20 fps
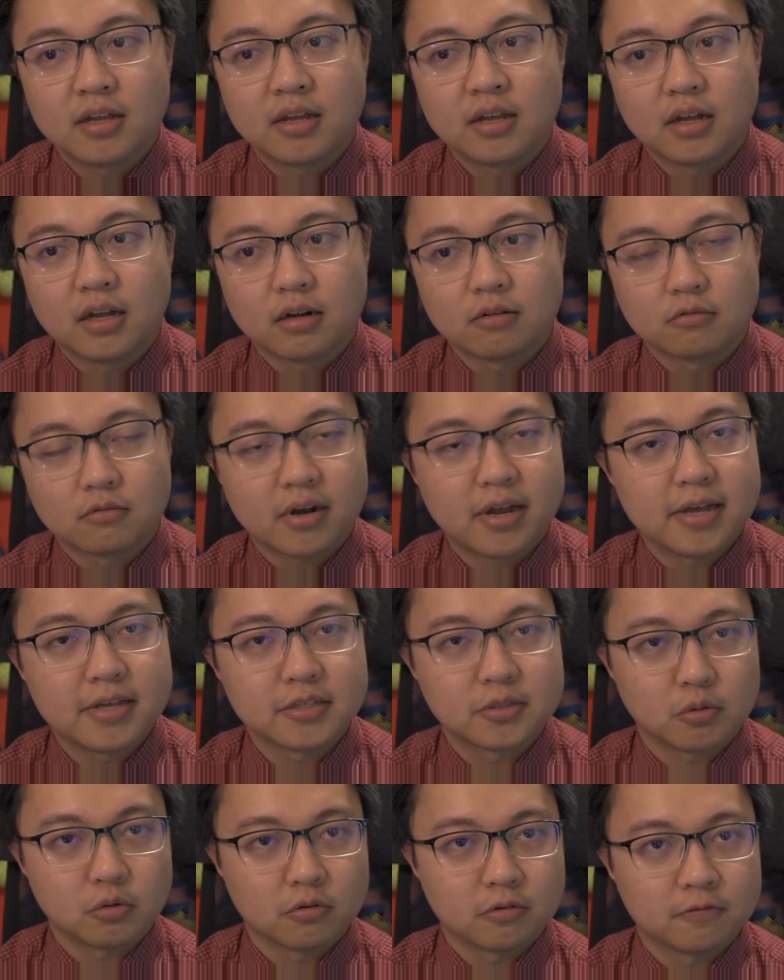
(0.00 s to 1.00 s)
rise
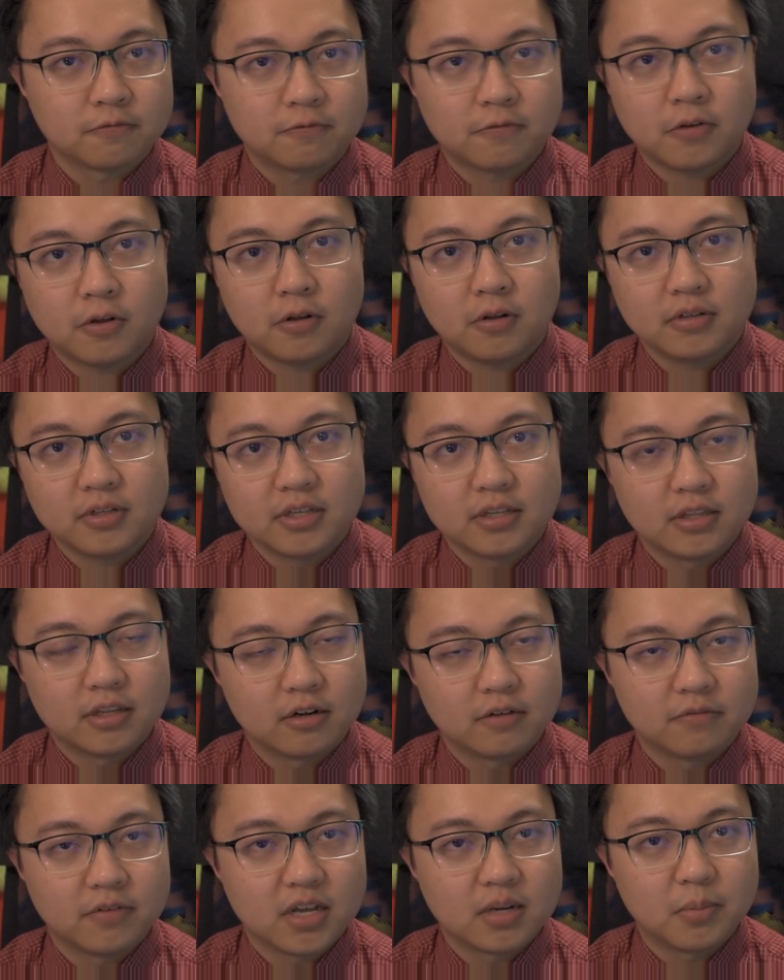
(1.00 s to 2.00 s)
or fall in their
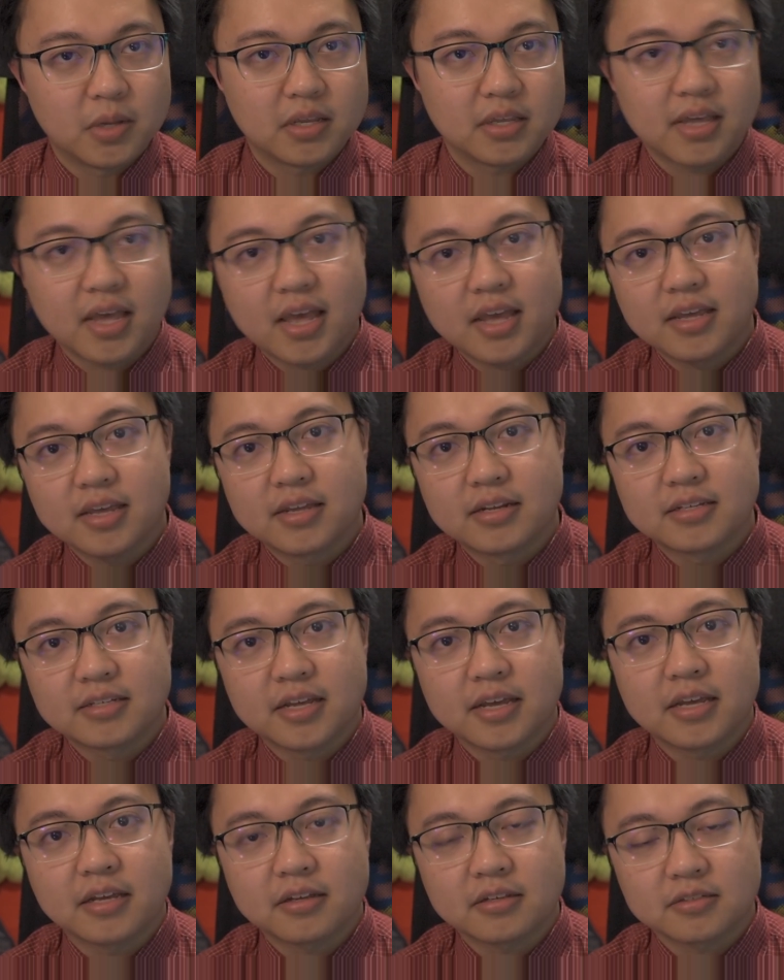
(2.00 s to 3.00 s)
vitamin K
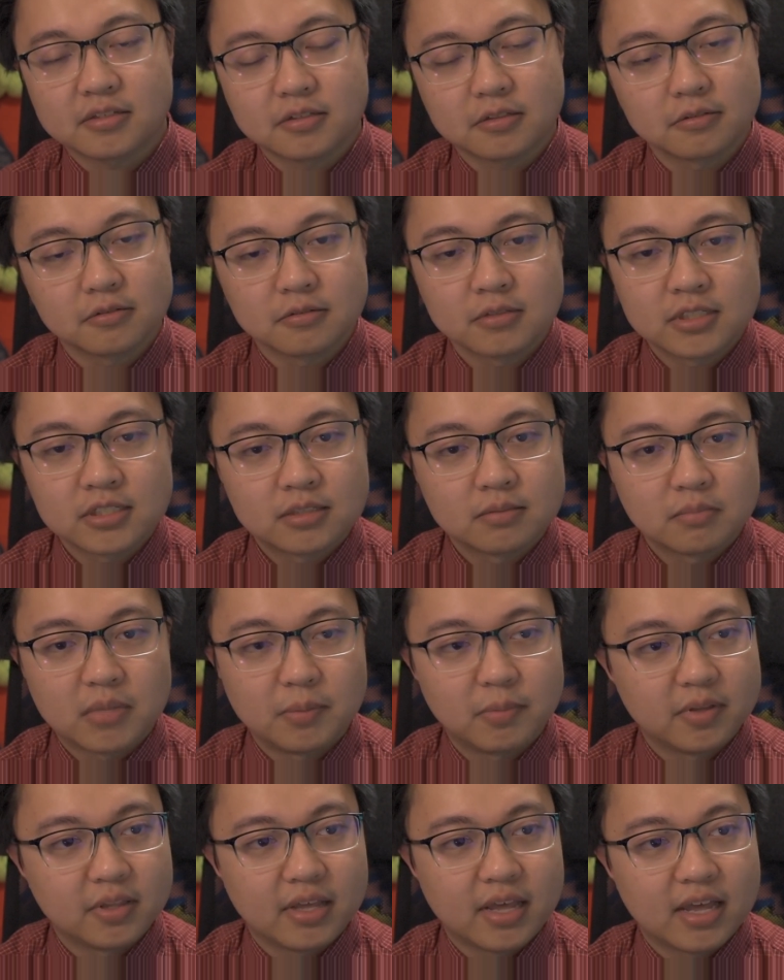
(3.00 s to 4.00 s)
intake. So
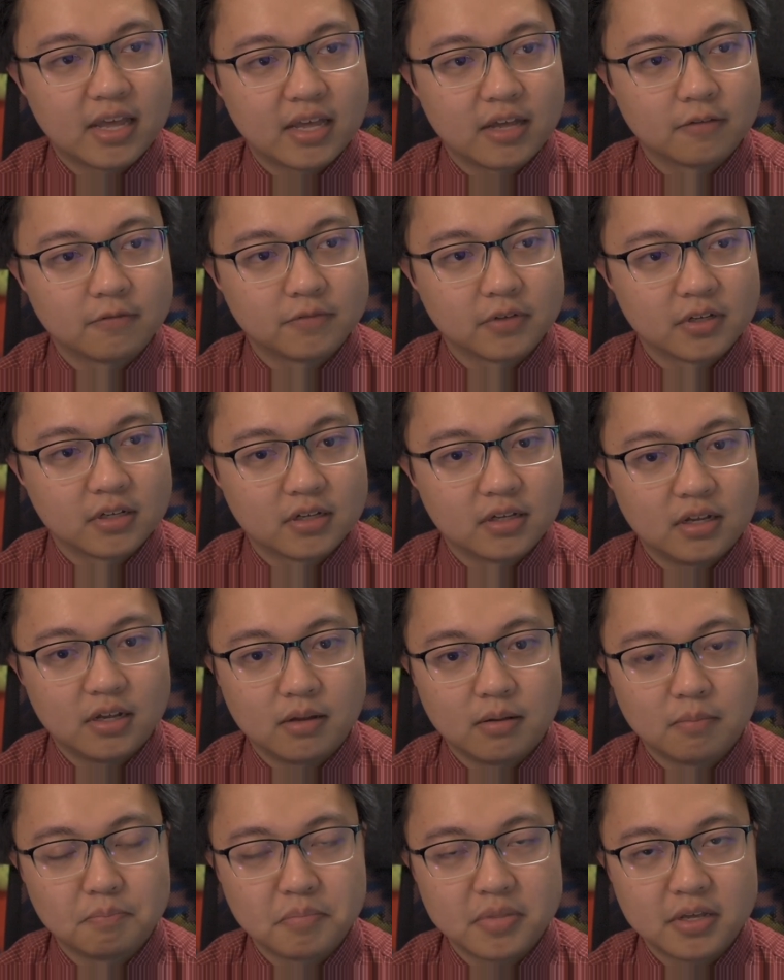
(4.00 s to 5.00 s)
maybe they have
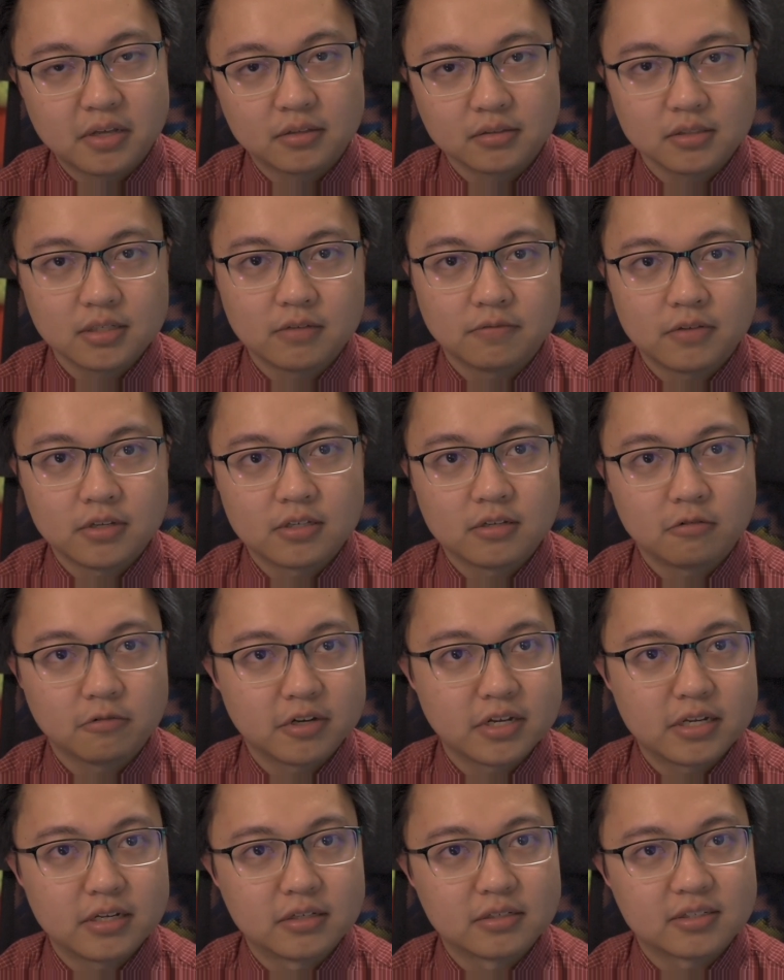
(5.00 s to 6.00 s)
a big leafy
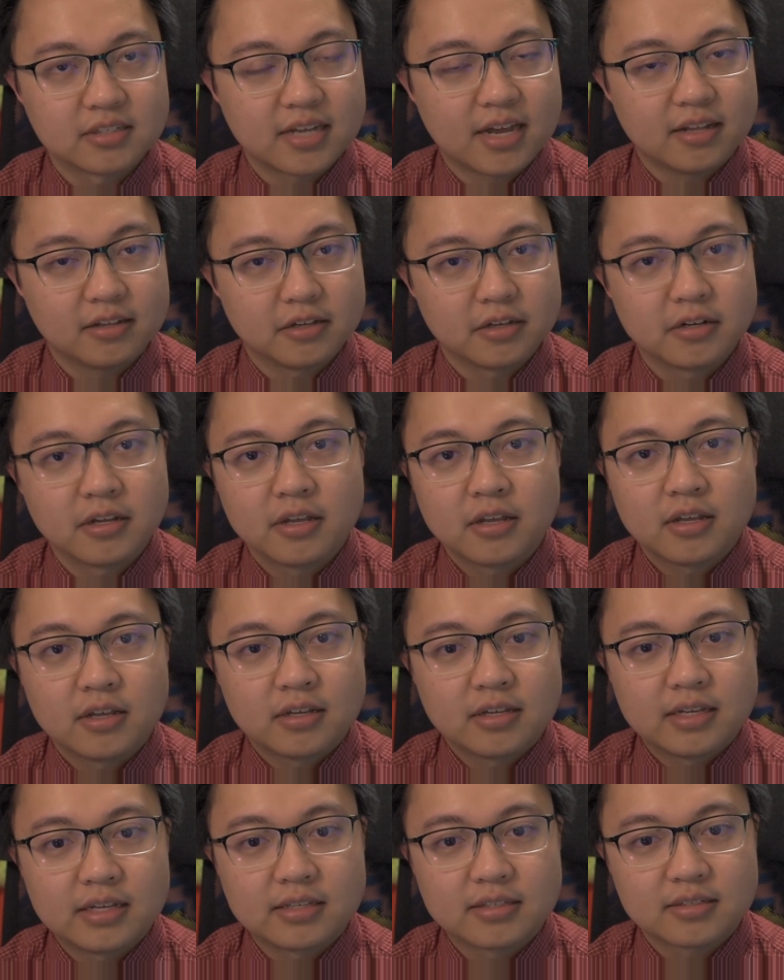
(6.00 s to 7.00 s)
green salad.
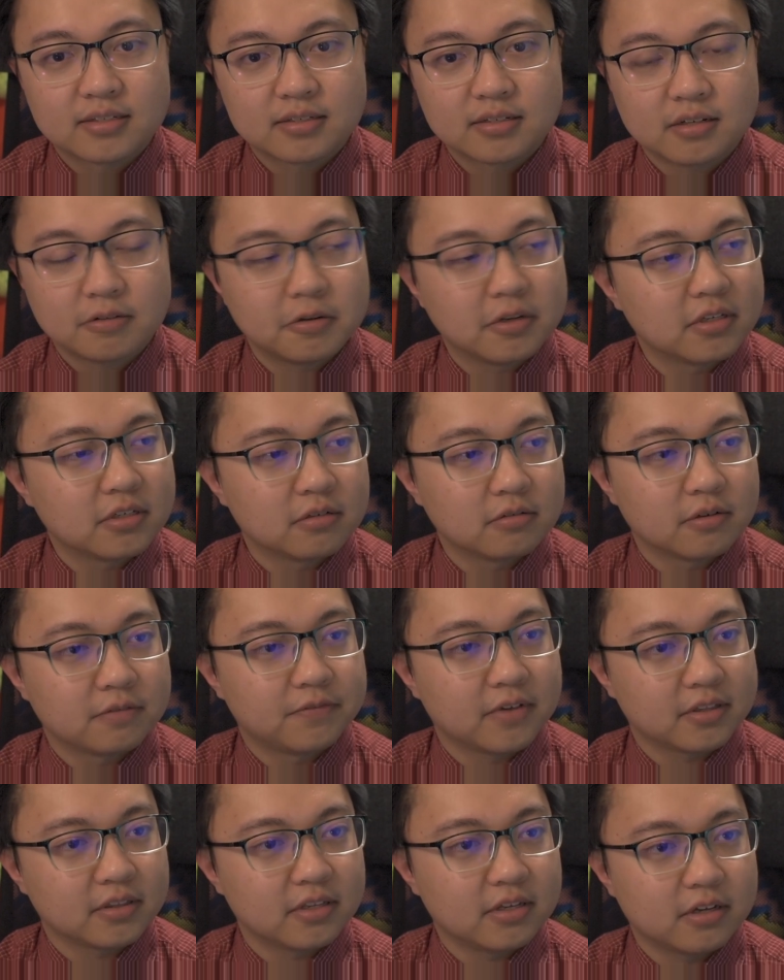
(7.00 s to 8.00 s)
It's going to
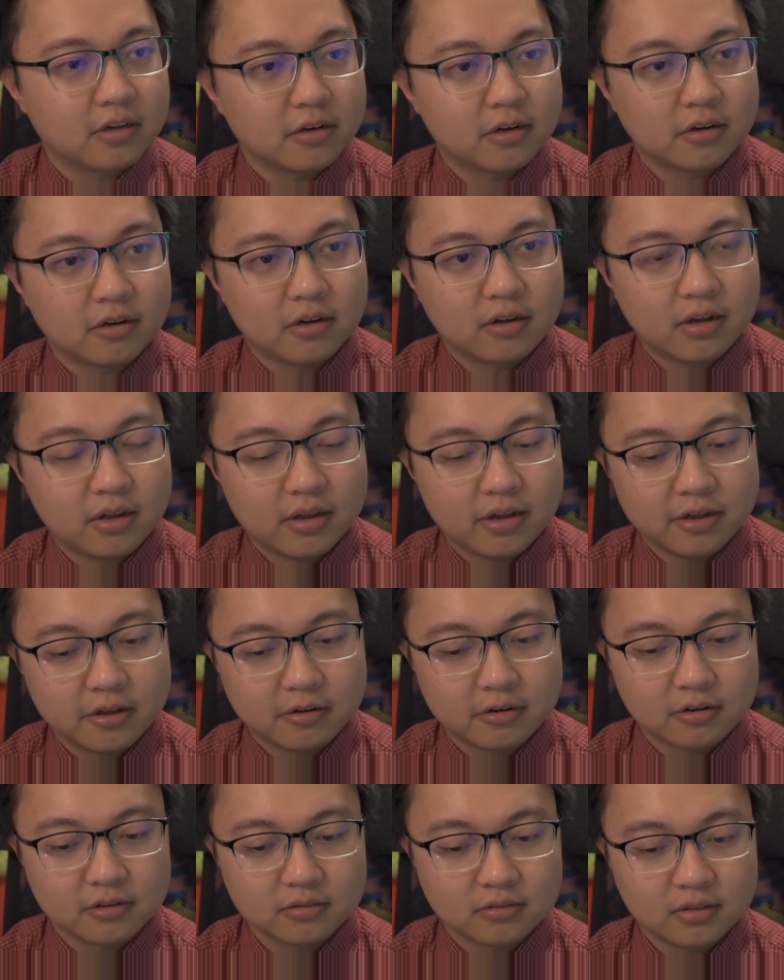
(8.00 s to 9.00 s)
affect the INR
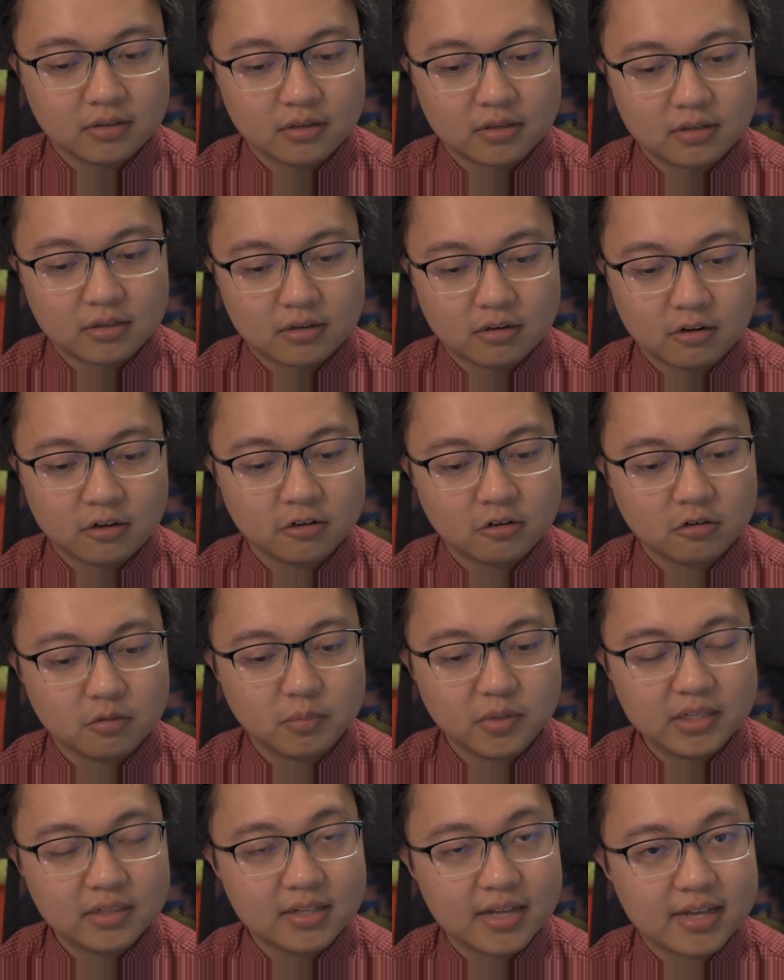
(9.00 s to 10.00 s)

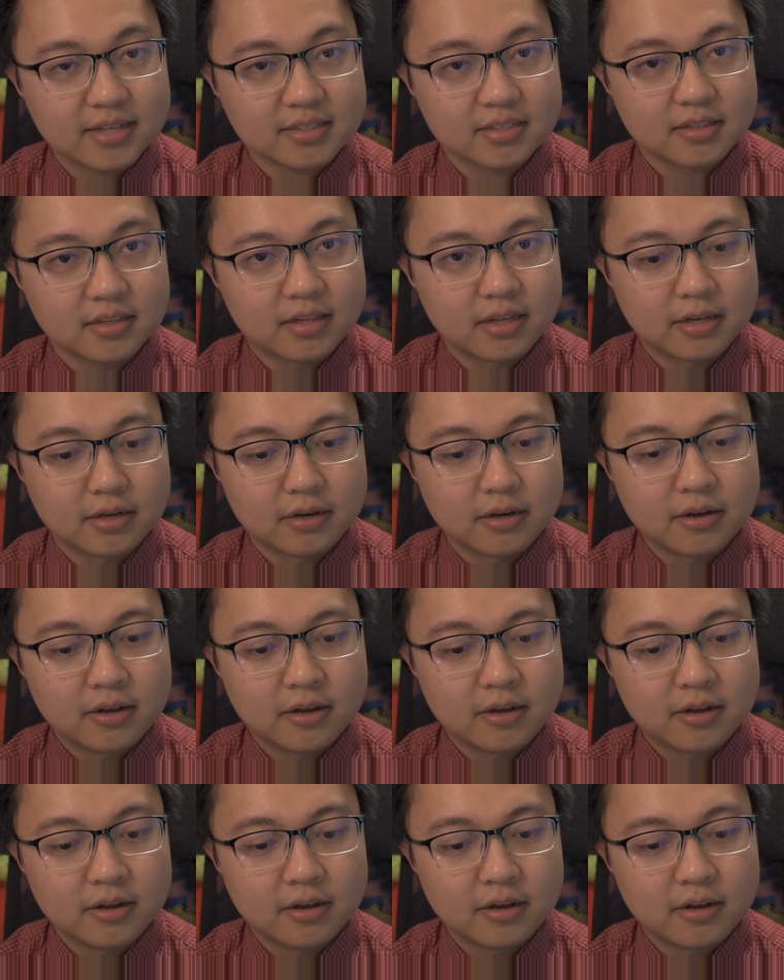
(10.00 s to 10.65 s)
arguably less than,